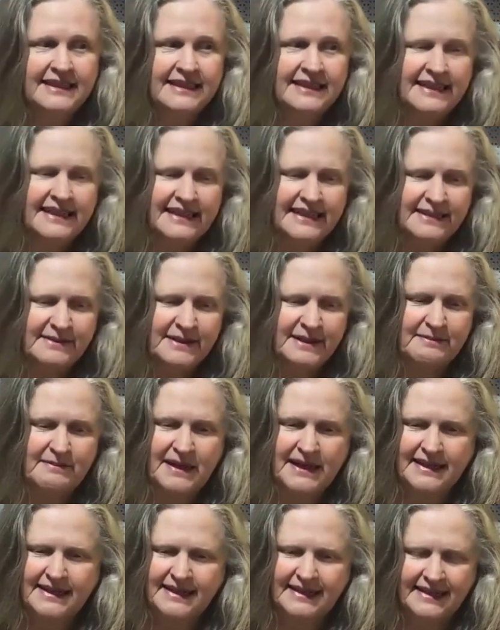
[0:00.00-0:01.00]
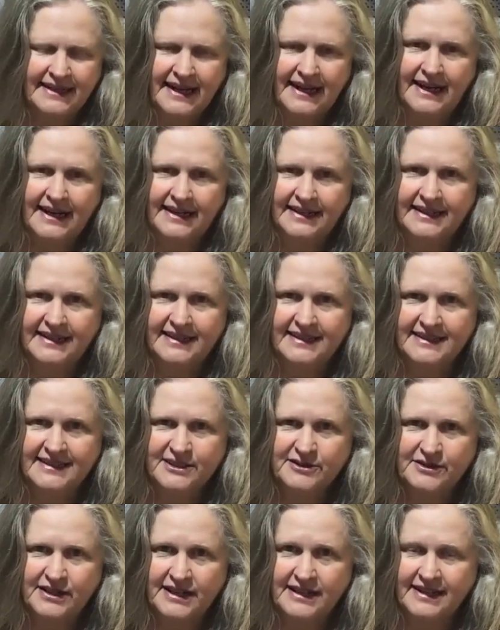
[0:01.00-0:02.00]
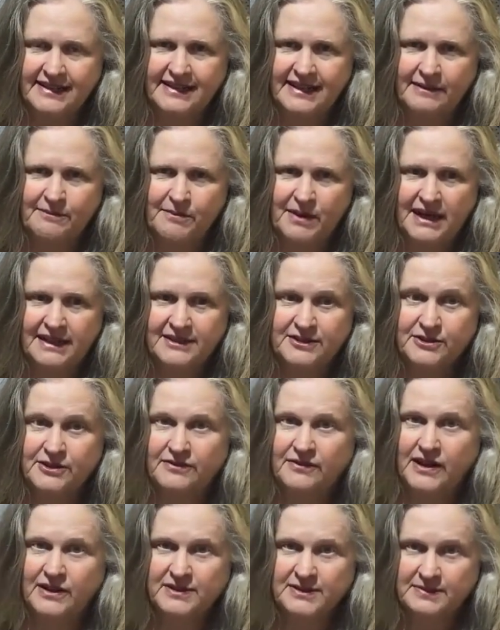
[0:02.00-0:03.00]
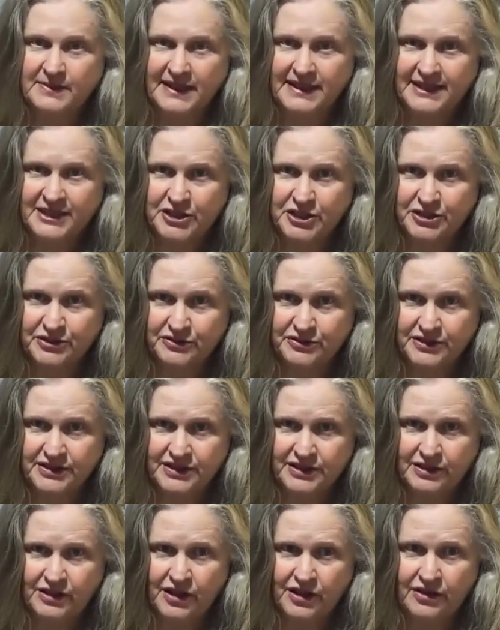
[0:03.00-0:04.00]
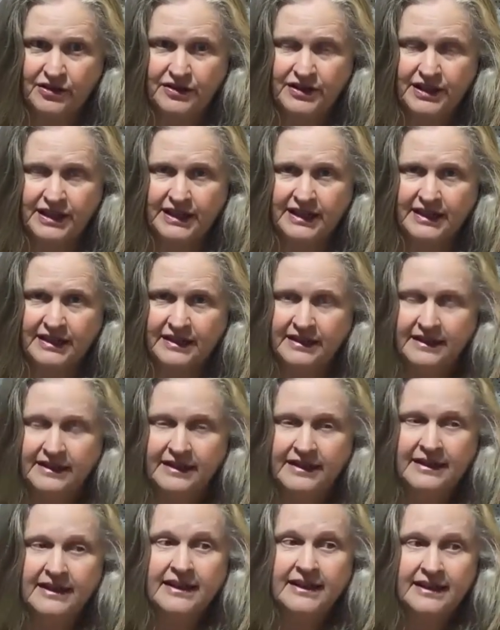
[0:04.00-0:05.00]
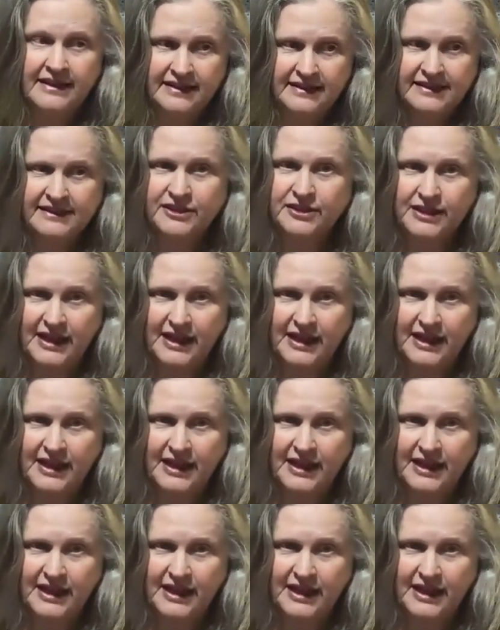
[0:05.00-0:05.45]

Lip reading: and making cardigans or anything that need buttons, or if I was making children's clothing, you